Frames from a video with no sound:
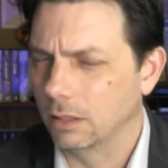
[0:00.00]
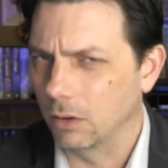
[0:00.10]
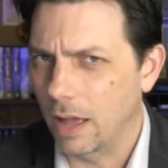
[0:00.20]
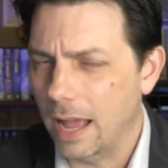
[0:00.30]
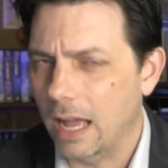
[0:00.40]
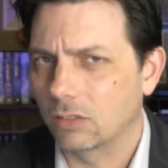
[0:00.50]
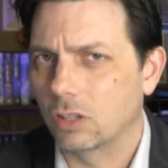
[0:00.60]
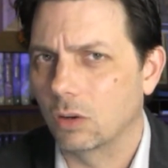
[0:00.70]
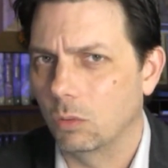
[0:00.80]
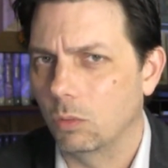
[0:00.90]
ask
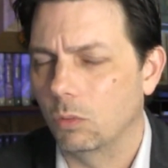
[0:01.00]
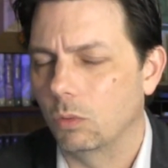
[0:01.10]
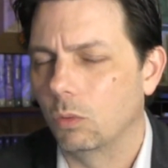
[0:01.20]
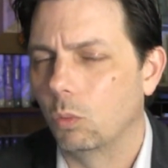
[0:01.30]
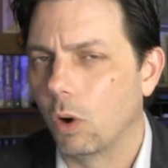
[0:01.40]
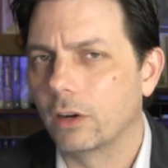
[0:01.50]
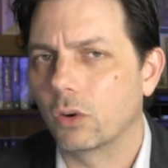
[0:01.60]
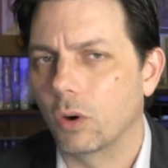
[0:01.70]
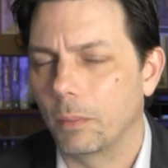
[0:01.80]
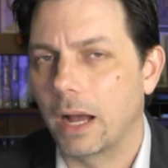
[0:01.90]
and
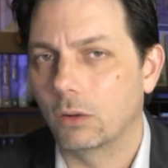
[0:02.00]
wonder about